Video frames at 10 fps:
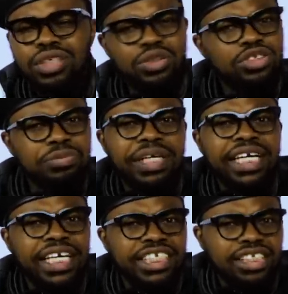Don't be
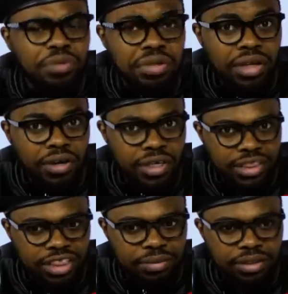engaging with the
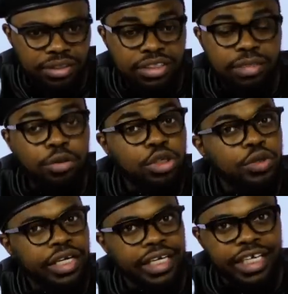content, because the more you
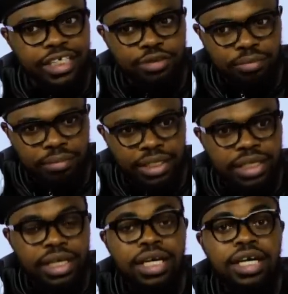engage with me,
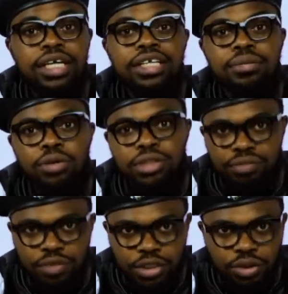the more the
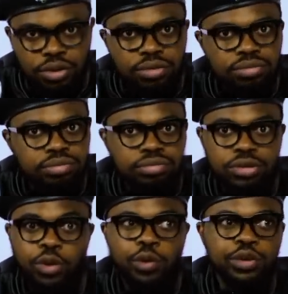video
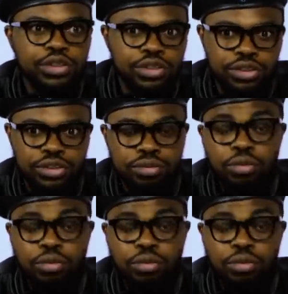goes